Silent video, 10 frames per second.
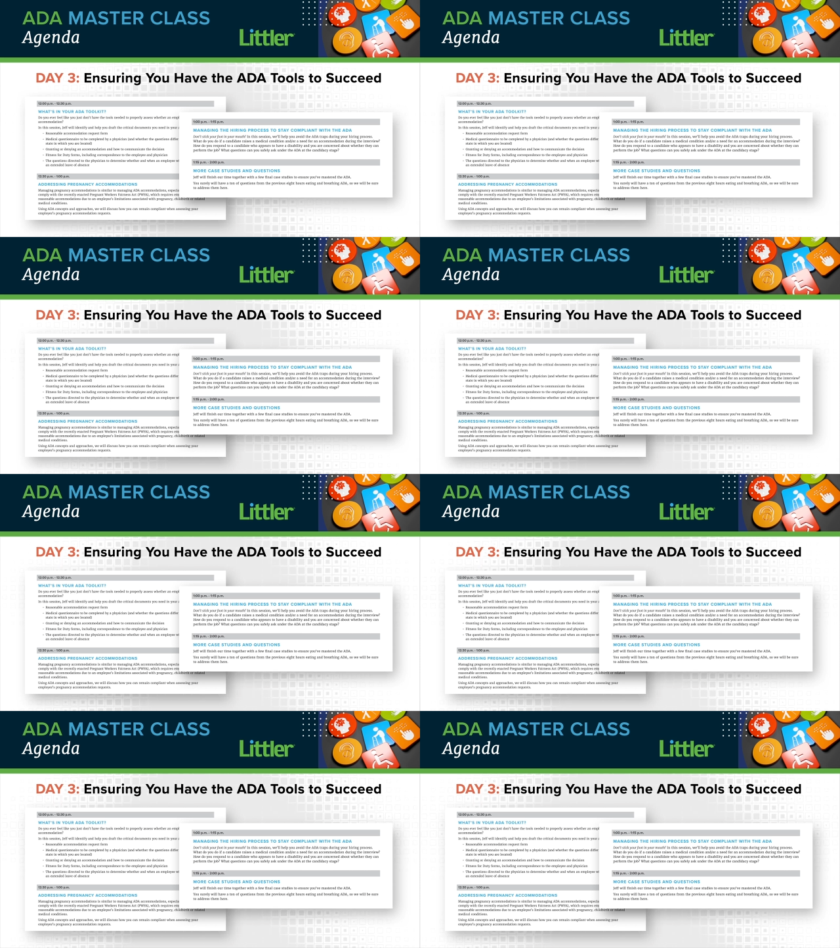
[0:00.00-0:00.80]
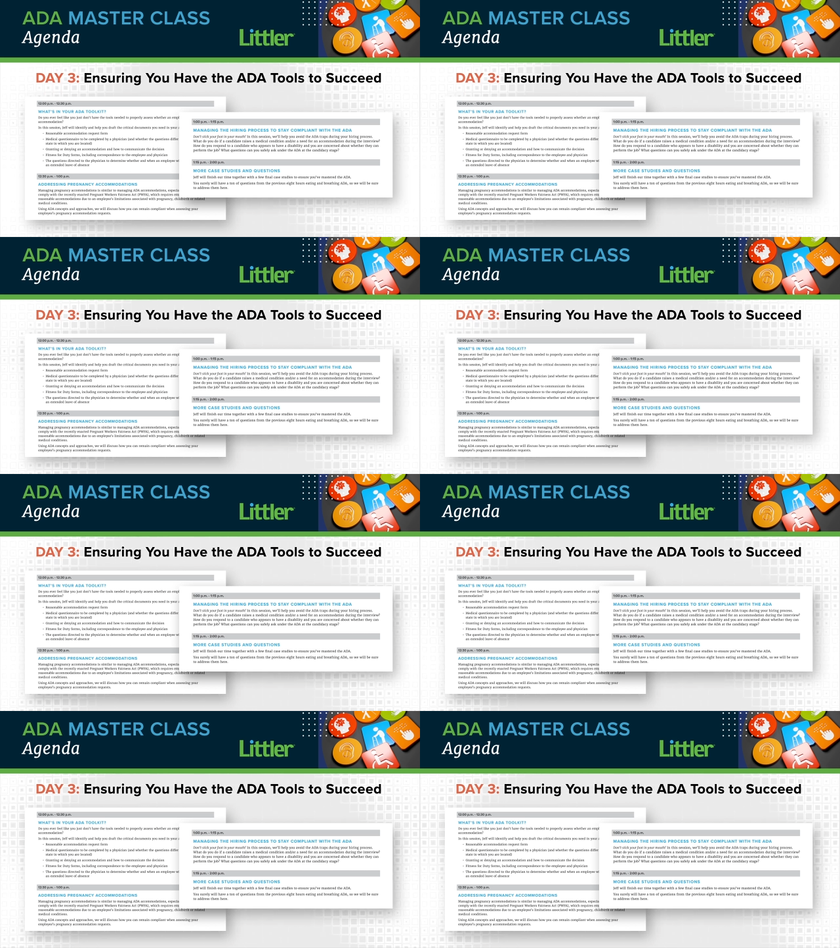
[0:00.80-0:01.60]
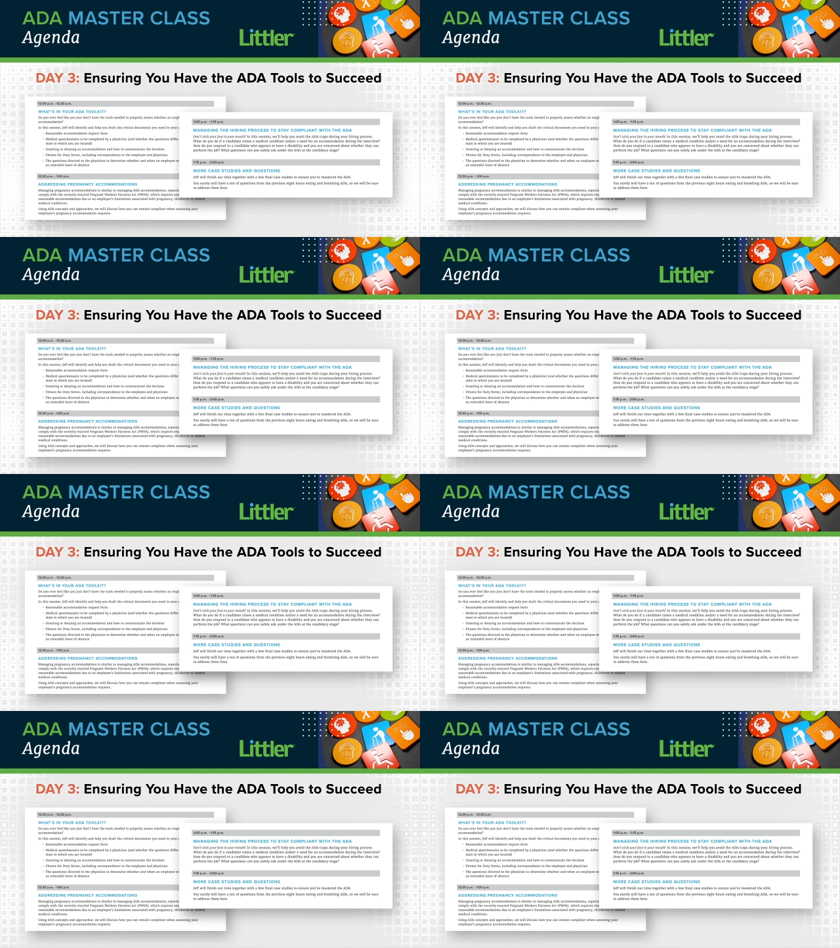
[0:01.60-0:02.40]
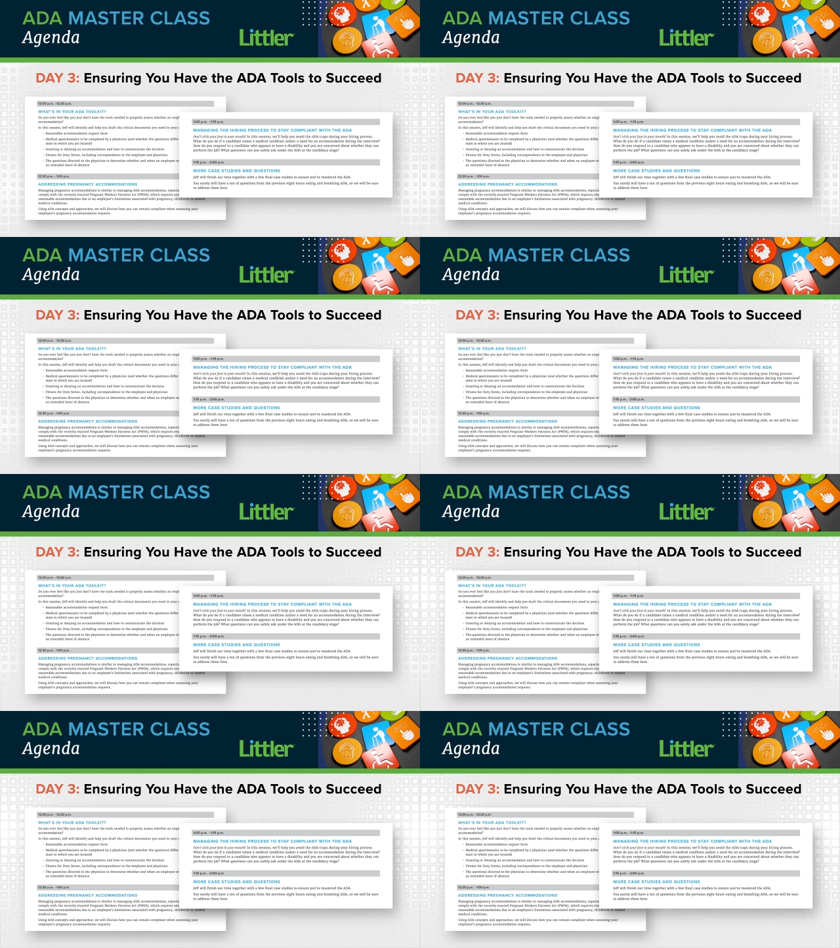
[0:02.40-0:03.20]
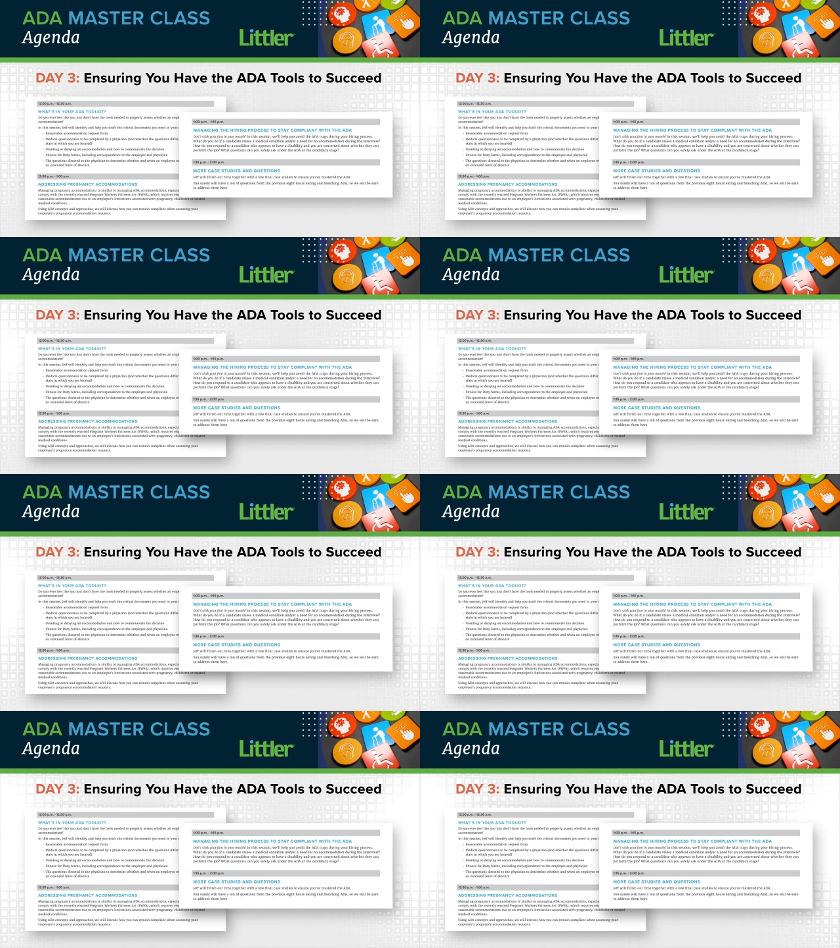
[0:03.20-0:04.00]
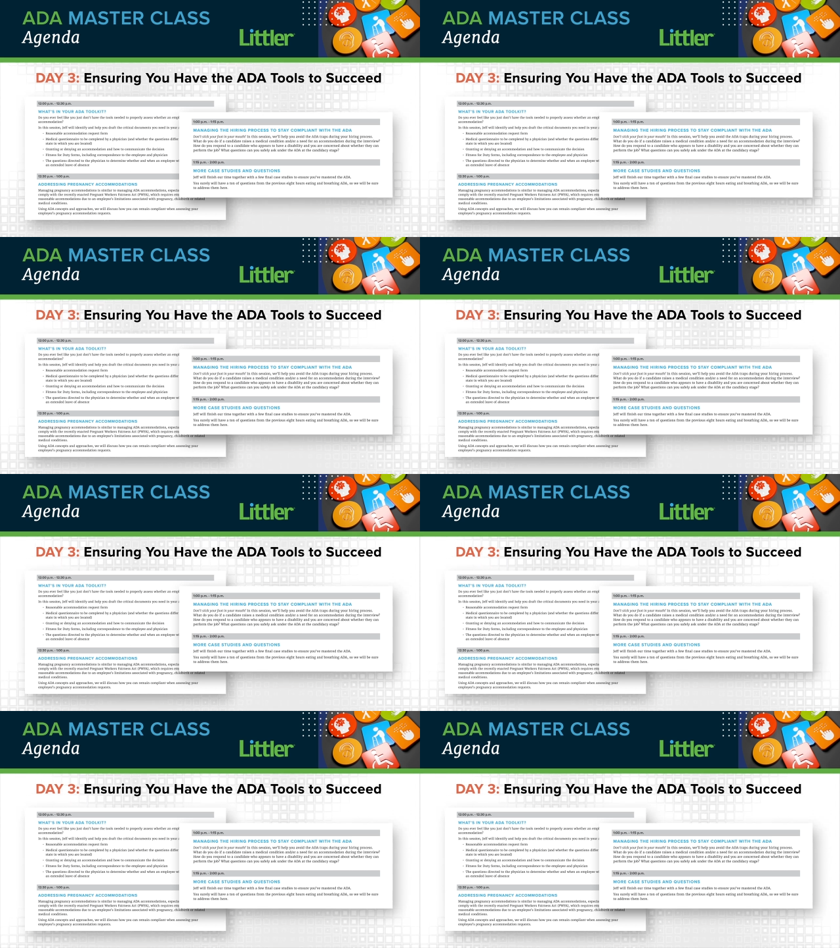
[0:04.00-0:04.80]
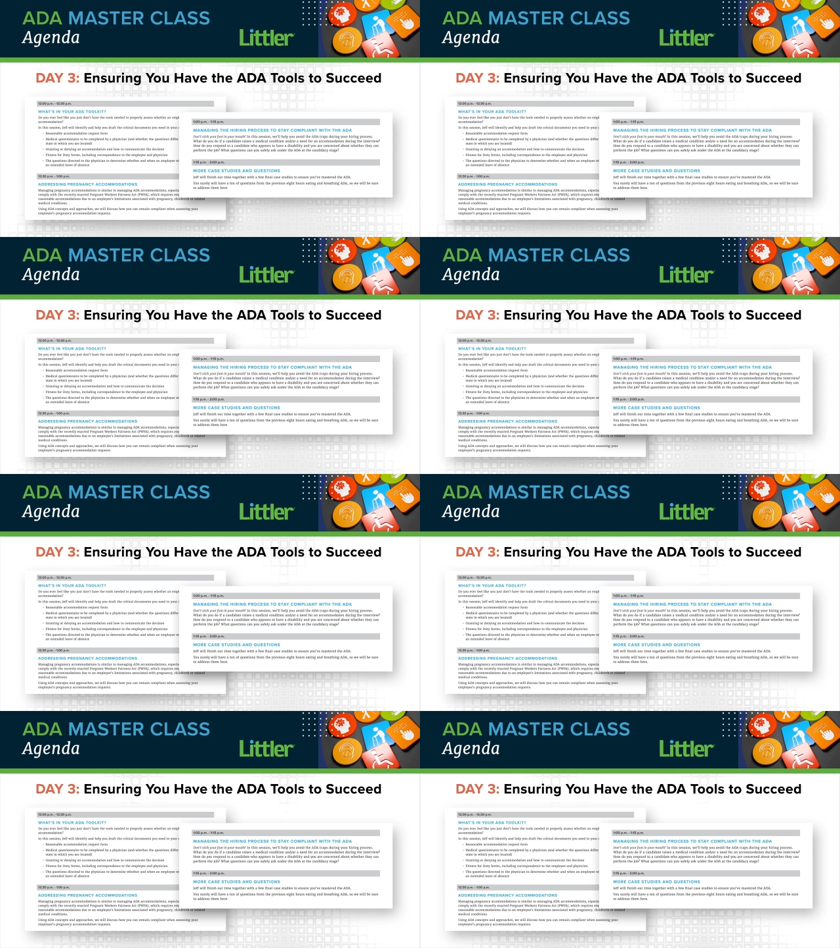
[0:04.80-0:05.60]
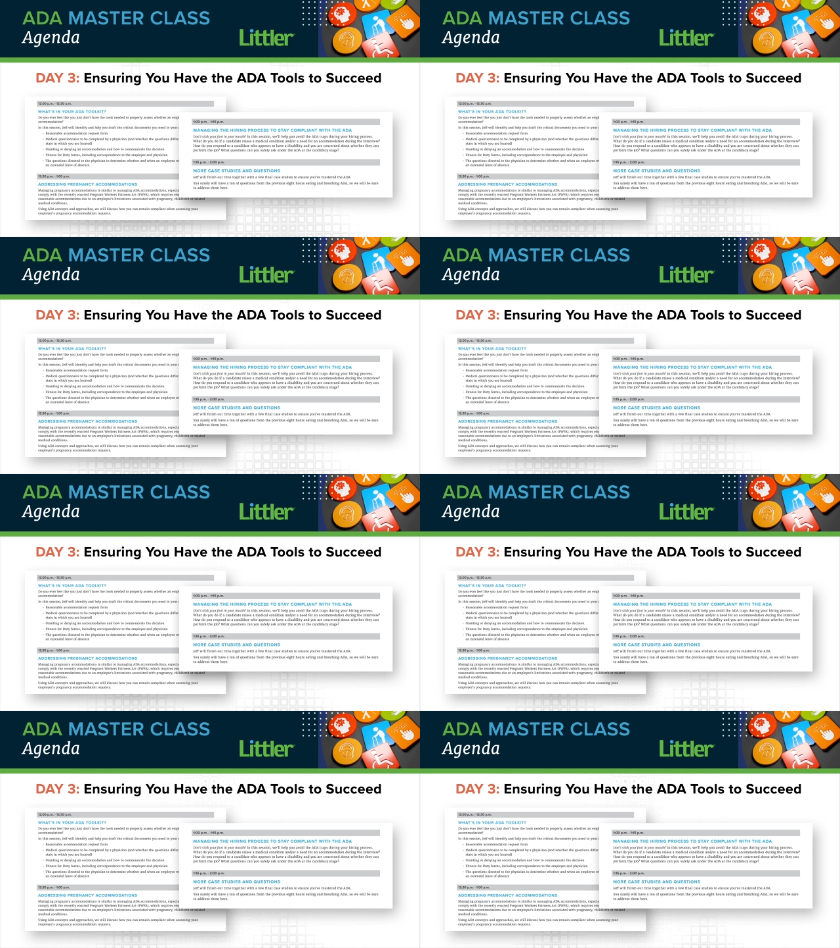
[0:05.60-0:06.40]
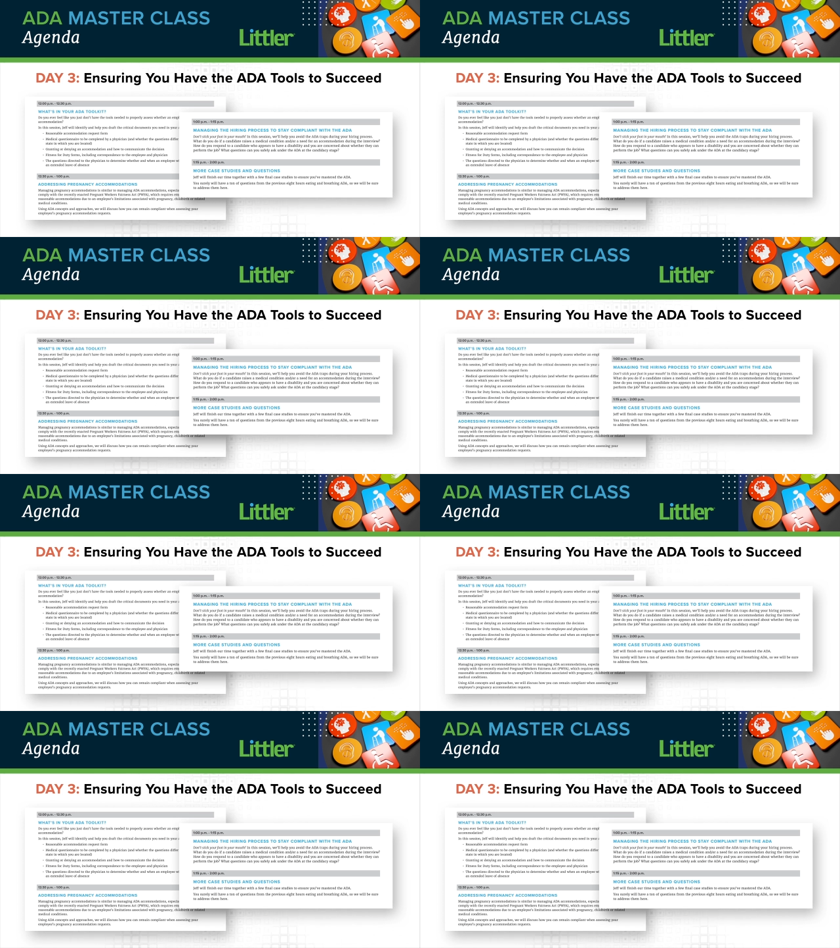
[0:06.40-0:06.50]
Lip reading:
[unreadable: no face in view]